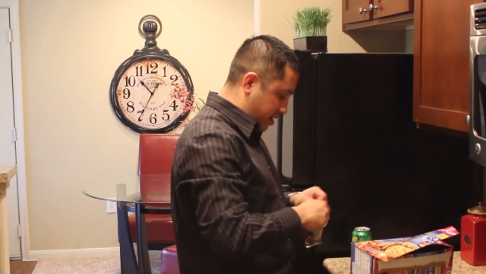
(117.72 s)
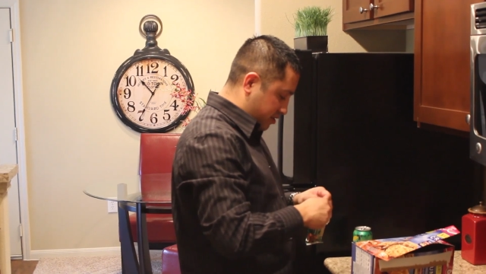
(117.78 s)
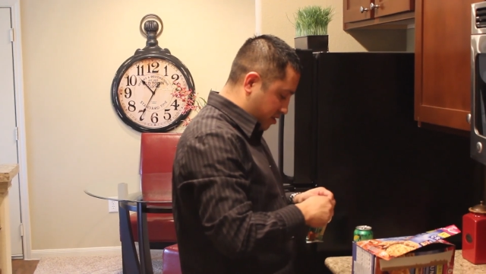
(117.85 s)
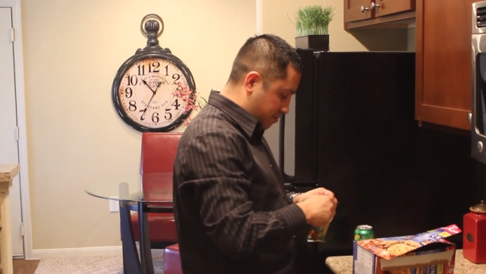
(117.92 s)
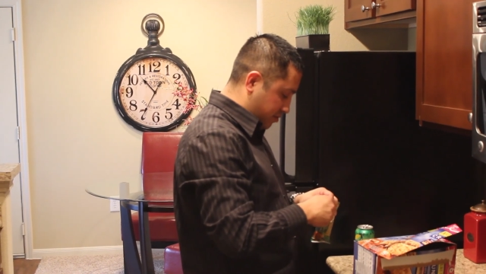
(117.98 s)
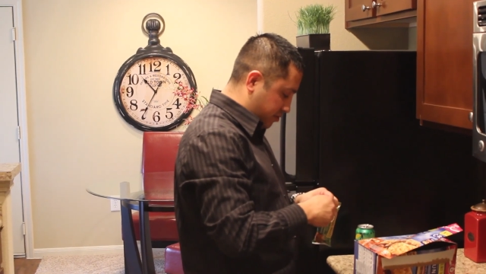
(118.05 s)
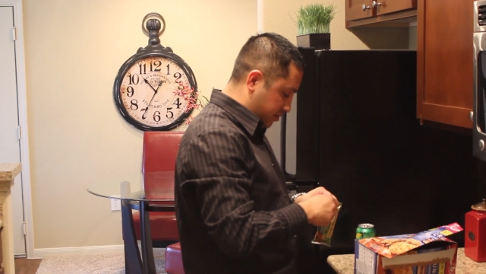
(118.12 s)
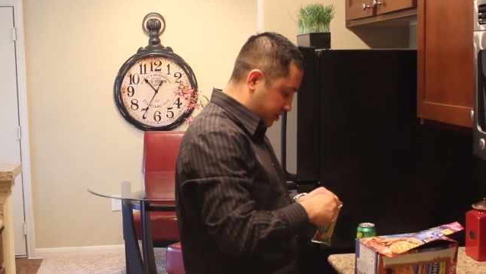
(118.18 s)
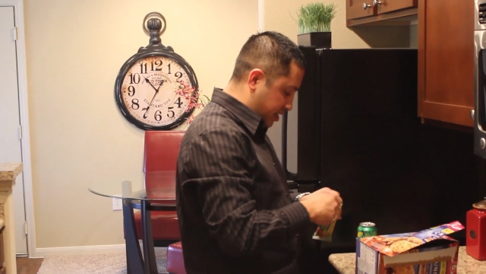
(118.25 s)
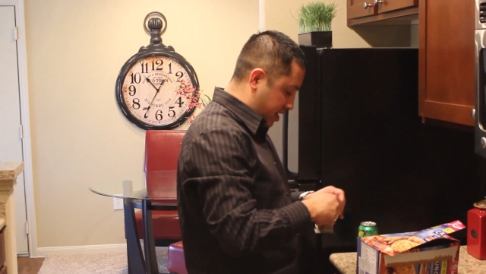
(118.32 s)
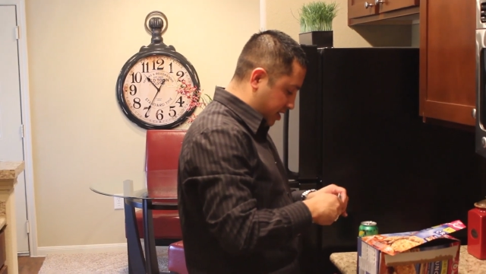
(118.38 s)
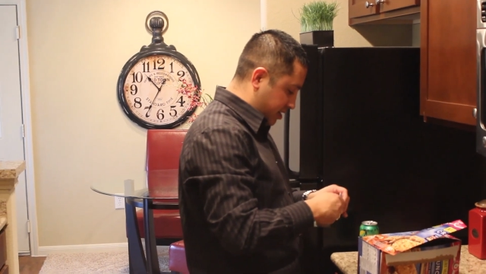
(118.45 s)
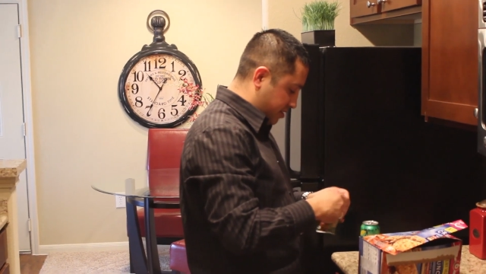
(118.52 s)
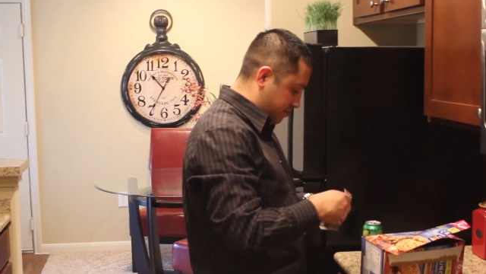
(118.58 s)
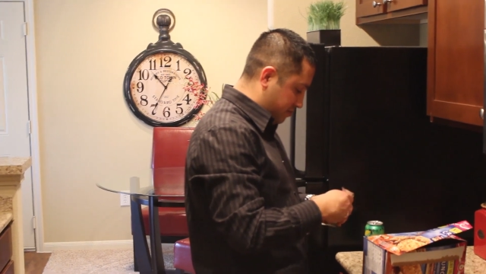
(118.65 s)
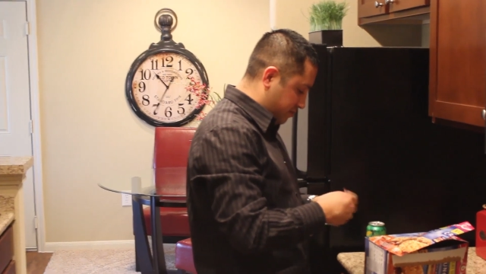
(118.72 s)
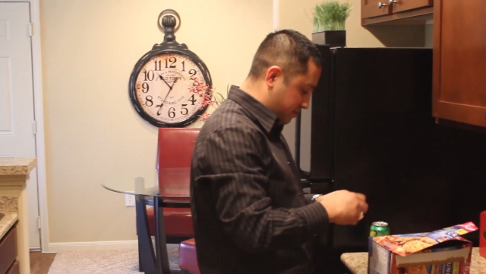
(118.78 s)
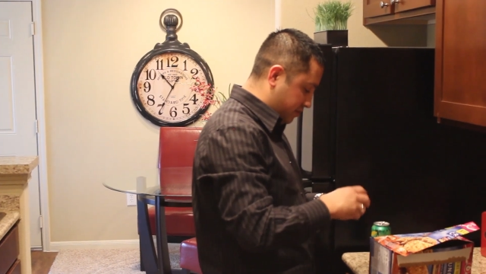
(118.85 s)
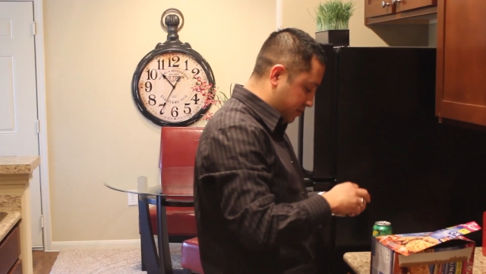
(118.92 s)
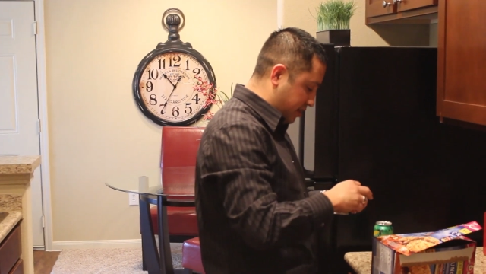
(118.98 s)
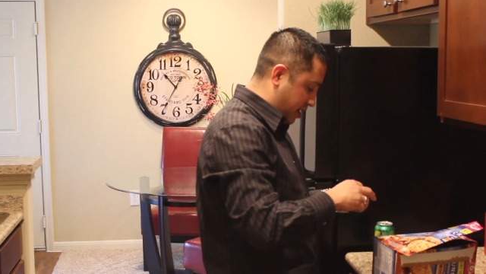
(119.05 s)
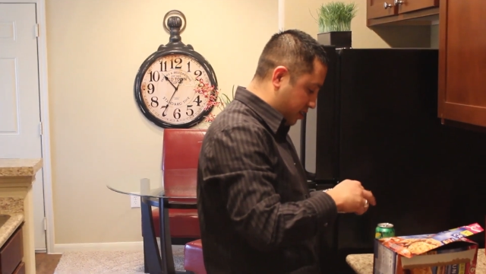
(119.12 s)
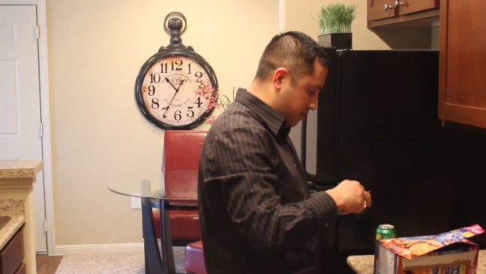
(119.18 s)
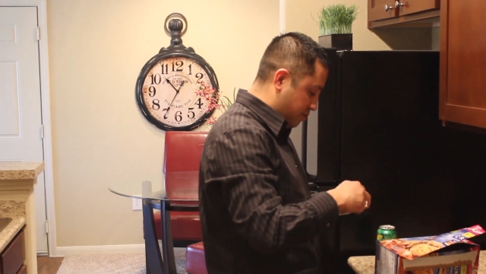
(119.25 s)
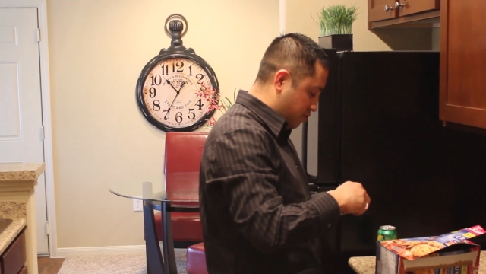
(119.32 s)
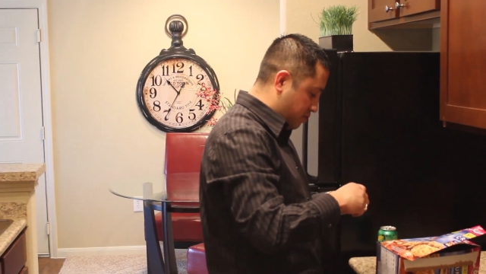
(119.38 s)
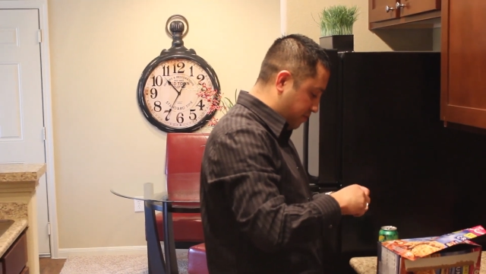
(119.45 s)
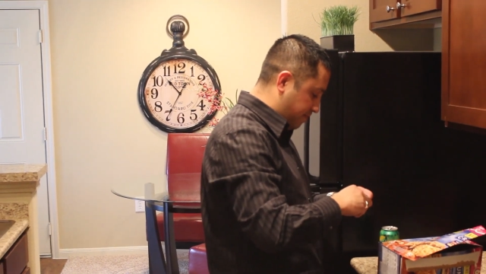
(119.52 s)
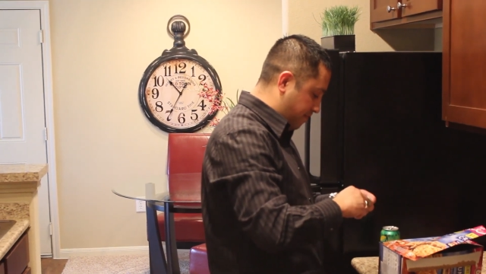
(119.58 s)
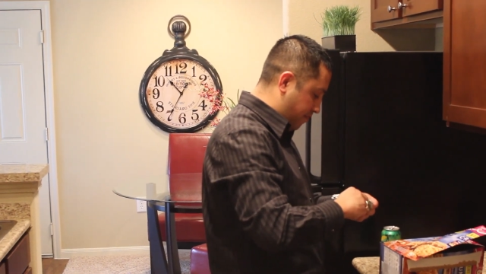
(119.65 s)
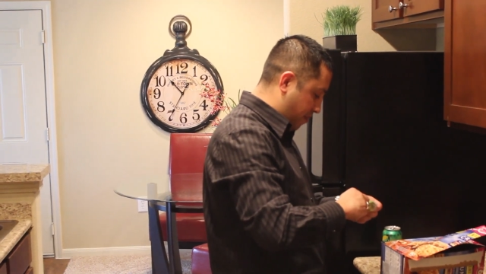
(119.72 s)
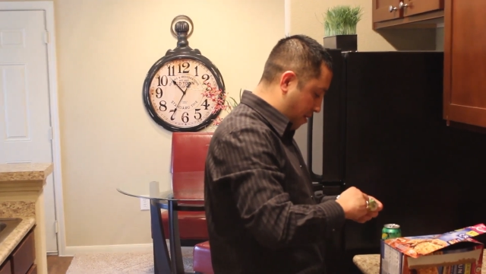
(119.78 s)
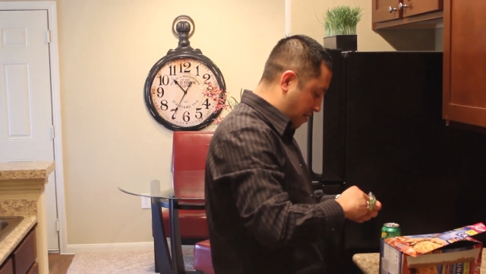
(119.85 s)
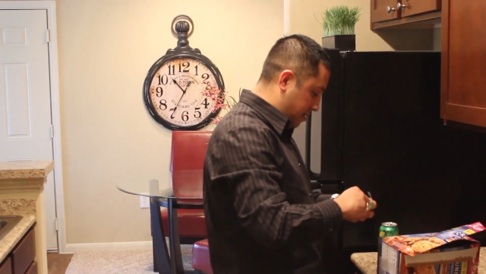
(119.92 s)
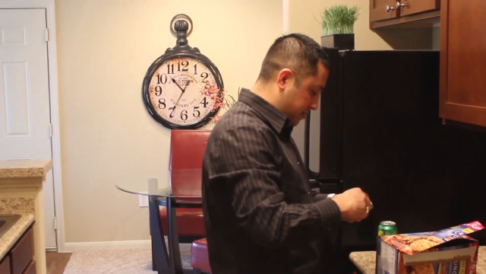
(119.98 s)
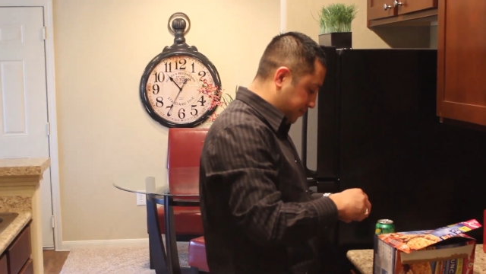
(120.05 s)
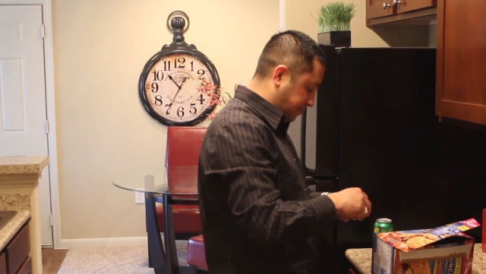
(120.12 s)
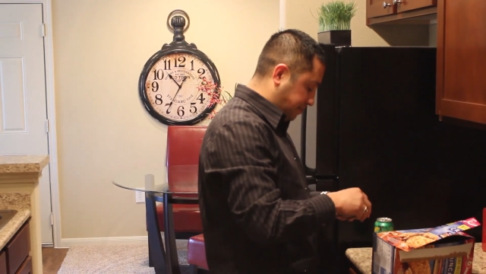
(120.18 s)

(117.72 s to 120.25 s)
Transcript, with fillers: That's right, Miguel, you don't have any trash.